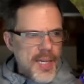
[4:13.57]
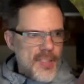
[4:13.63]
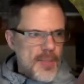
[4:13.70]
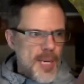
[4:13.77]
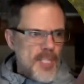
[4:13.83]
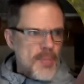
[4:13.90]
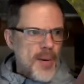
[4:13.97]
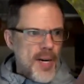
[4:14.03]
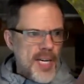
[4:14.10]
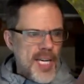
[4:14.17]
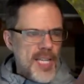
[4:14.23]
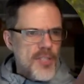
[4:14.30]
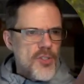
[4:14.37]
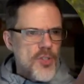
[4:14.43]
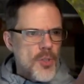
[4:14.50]
Spacebar
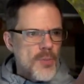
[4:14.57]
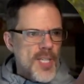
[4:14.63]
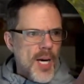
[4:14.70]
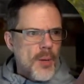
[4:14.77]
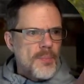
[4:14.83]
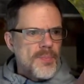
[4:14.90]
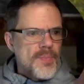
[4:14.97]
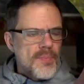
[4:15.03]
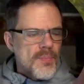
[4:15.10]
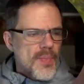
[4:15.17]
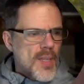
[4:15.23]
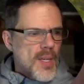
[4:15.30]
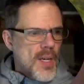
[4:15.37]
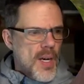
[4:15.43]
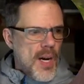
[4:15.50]
again zooms
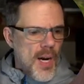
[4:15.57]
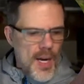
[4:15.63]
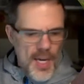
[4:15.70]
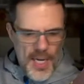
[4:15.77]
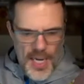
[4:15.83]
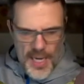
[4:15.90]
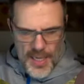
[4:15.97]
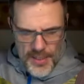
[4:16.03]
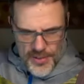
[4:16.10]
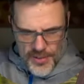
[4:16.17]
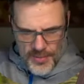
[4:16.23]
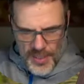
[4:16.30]
out.